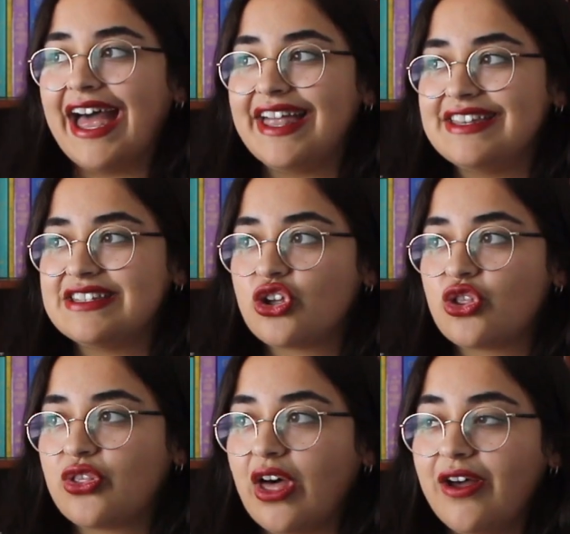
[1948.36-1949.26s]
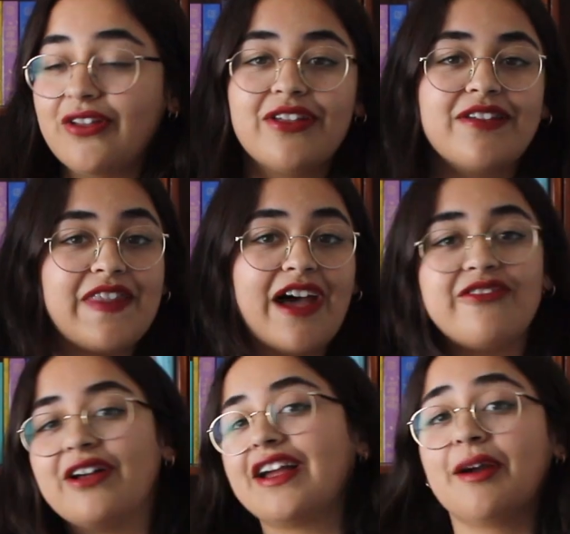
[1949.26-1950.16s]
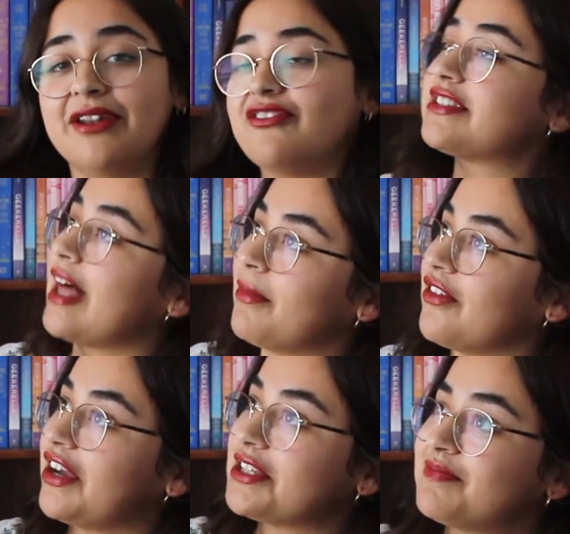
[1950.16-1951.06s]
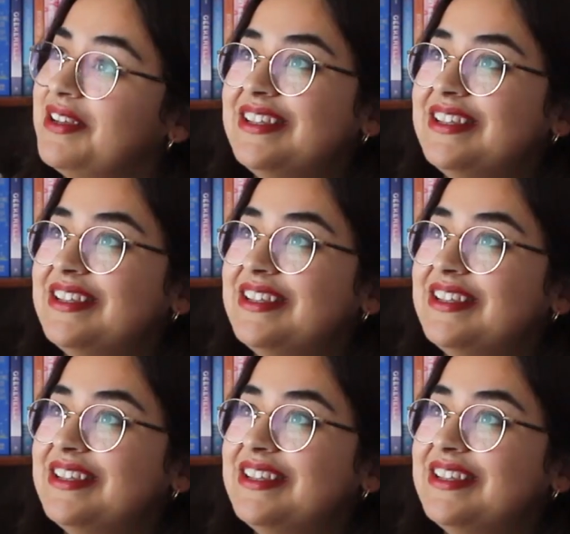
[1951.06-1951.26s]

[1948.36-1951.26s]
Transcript: And that felt like a bit of a slap in the face.